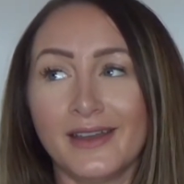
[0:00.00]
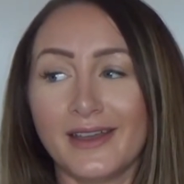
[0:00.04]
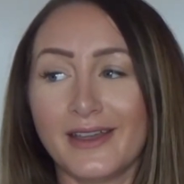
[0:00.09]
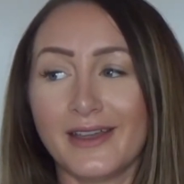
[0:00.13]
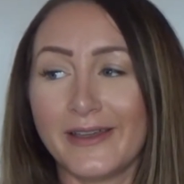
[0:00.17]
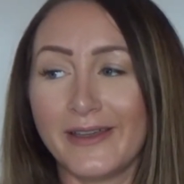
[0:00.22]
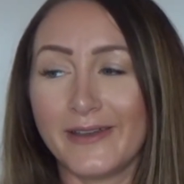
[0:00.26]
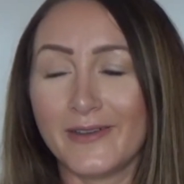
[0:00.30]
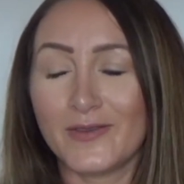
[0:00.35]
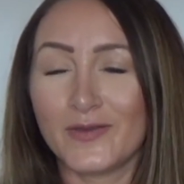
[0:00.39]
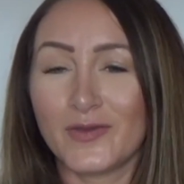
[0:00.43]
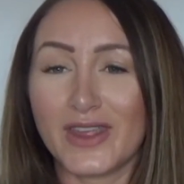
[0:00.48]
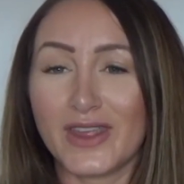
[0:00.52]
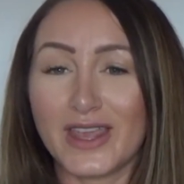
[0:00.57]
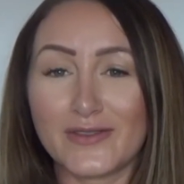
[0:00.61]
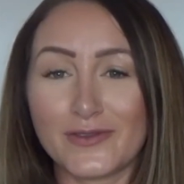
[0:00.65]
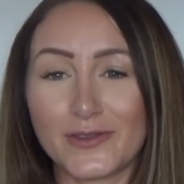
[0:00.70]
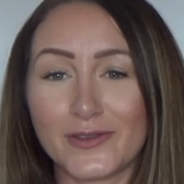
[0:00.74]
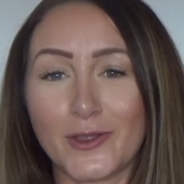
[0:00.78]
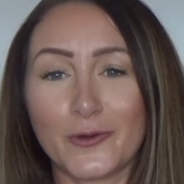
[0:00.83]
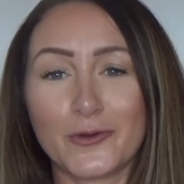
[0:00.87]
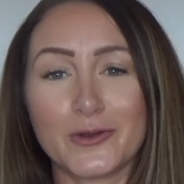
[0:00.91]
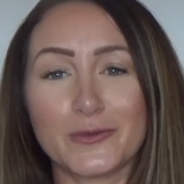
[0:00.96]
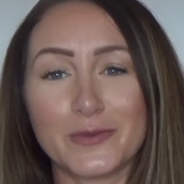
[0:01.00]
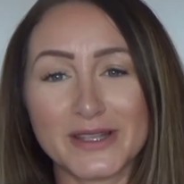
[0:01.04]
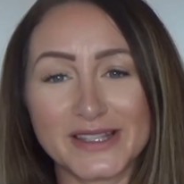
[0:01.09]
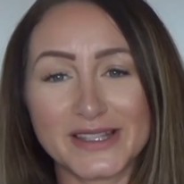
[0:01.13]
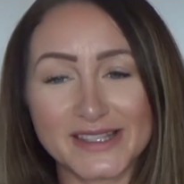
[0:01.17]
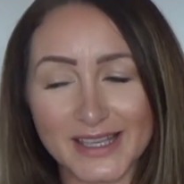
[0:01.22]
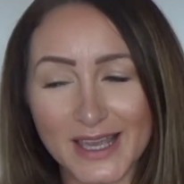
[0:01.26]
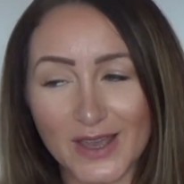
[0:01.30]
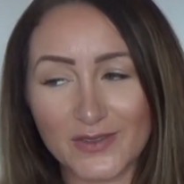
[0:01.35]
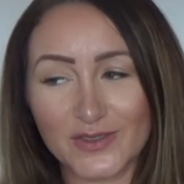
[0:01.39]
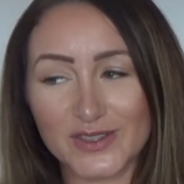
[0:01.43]
Even though we'd been
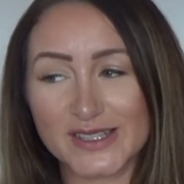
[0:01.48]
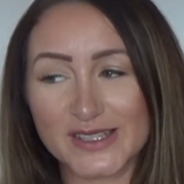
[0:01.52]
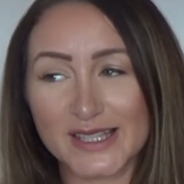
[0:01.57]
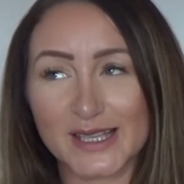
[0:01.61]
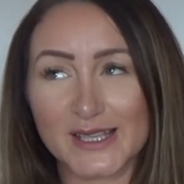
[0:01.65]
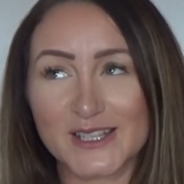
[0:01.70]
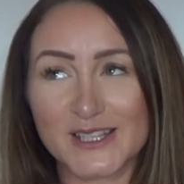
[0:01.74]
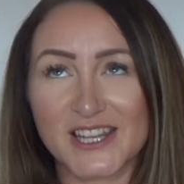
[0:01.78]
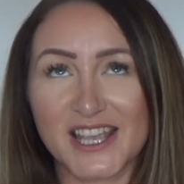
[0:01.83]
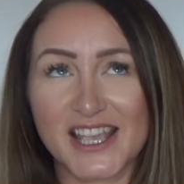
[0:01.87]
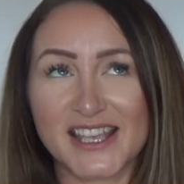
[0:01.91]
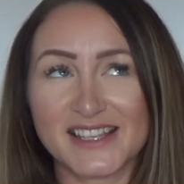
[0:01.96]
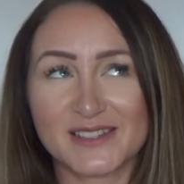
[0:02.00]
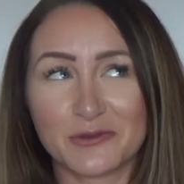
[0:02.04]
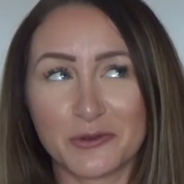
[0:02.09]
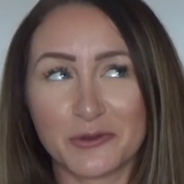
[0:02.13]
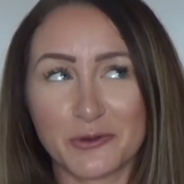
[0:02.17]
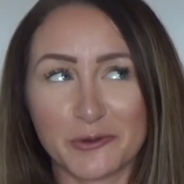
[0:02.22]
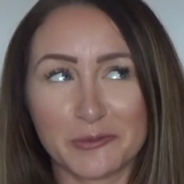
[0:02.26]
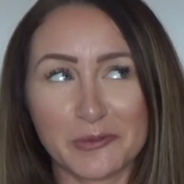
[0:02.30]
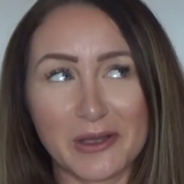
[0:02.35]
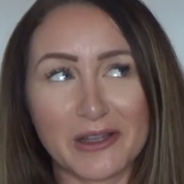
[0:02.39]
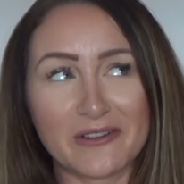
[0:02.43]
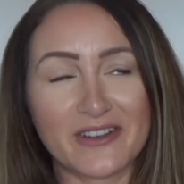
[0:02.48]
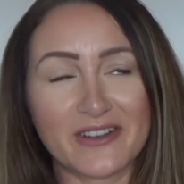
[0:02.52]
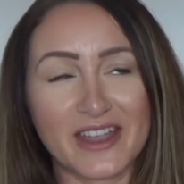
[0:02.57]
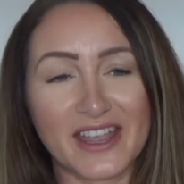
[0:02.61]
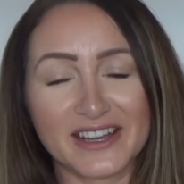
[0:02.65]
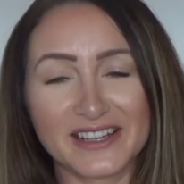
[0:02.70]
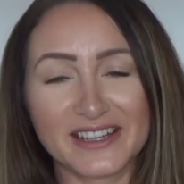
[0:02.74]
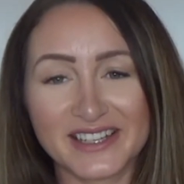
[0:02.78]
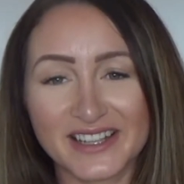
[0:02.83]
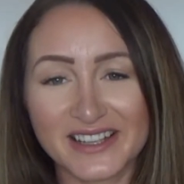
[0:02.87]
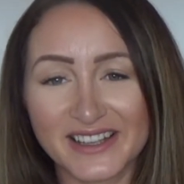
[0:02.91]
together 6 years and we were
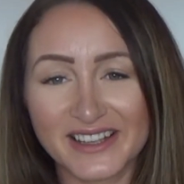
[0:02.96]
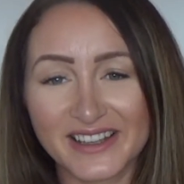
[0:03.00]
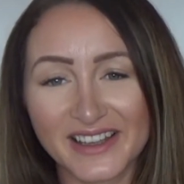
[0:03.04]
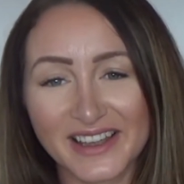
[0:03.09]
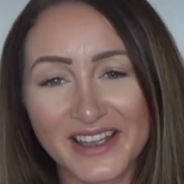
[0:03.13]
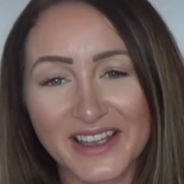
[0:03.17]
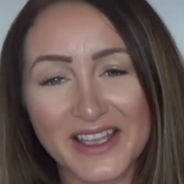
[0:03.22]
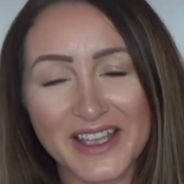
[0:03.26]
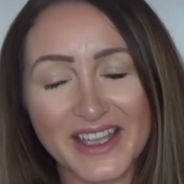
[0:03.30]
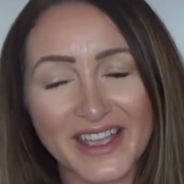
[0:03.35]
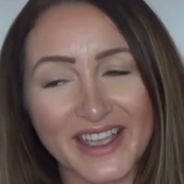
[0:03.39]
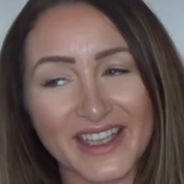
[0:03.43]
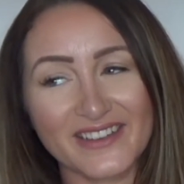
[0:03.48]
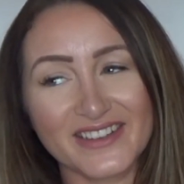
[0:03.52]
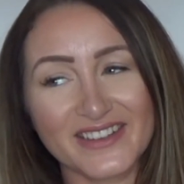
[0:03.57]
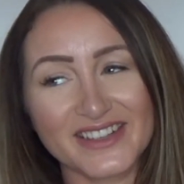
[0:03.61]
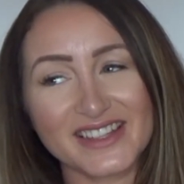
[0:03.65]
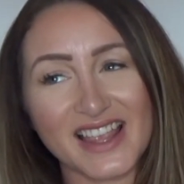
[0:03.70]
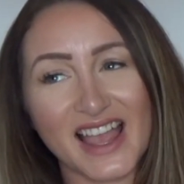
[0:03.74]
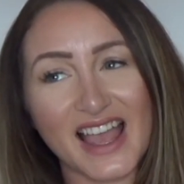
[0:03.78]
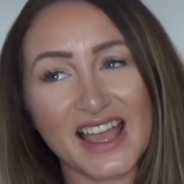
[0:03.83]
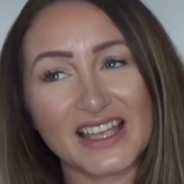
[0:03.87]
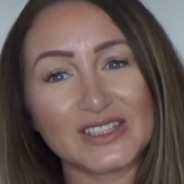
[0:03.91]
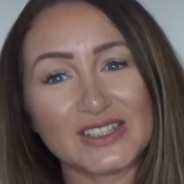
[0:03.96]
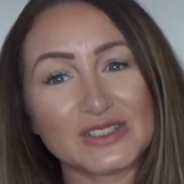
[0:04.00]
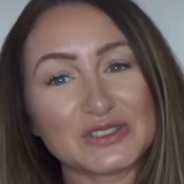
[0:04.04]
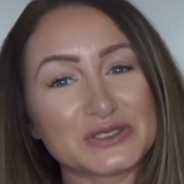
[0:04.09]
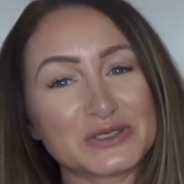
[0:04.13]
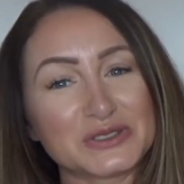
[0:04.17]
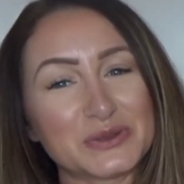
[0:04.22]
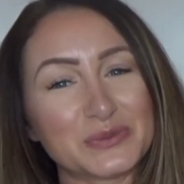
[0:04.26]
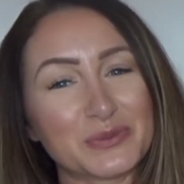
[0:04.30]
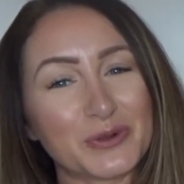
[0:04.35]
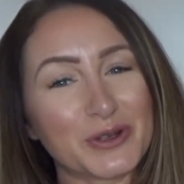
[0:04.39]
married, it was like,
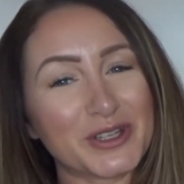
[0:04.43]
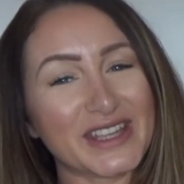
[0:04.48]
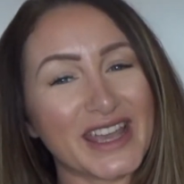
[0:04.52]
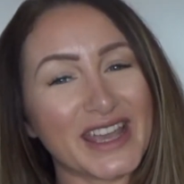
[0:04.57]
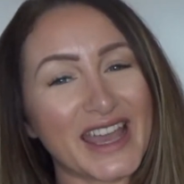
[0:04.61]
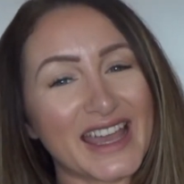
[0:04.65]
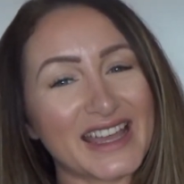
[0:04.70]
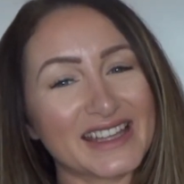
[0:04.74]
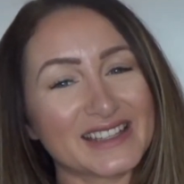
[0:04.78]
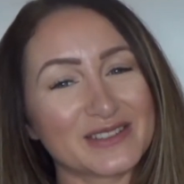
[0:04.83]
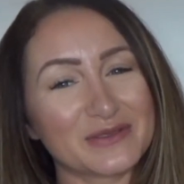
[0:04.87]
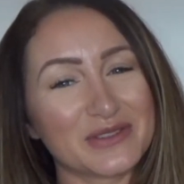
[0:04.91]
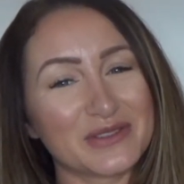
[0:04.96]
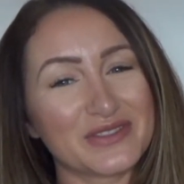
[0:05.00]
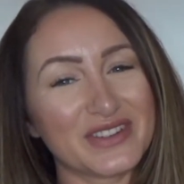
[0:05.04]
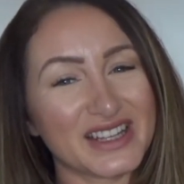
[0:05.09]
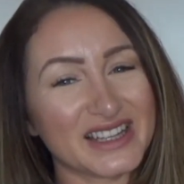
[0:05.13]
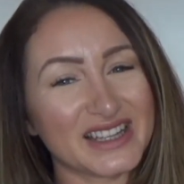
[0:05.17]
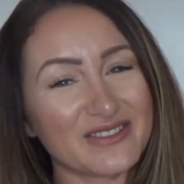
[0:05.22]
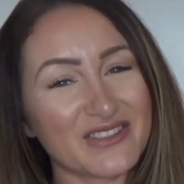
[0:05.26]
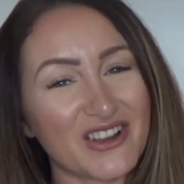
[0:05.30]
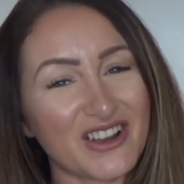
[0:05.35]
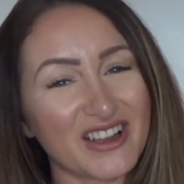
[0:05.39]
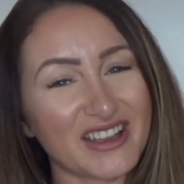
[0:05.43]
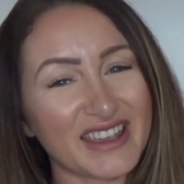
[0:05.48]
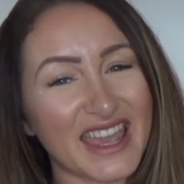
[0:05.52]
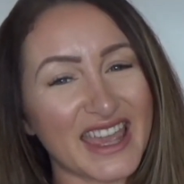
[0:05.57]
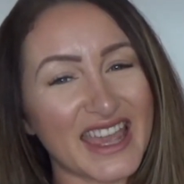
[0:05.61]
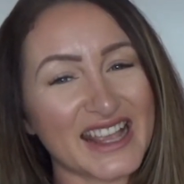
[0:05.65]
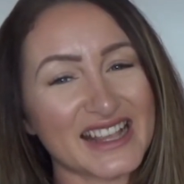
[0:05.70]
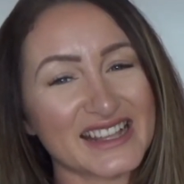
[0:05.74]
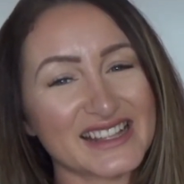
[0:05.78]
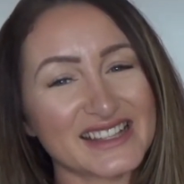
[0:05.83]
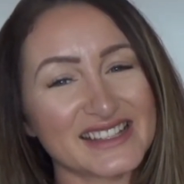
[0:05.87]
oh, but yeah, do we really want
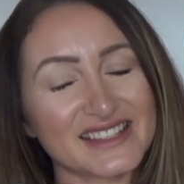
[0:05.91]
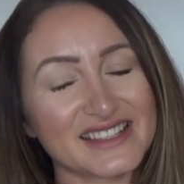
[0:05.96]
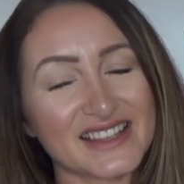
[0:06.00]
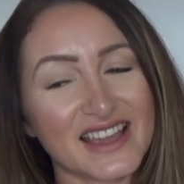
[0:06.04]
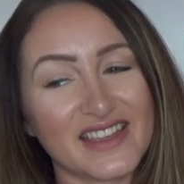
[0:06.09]
kids?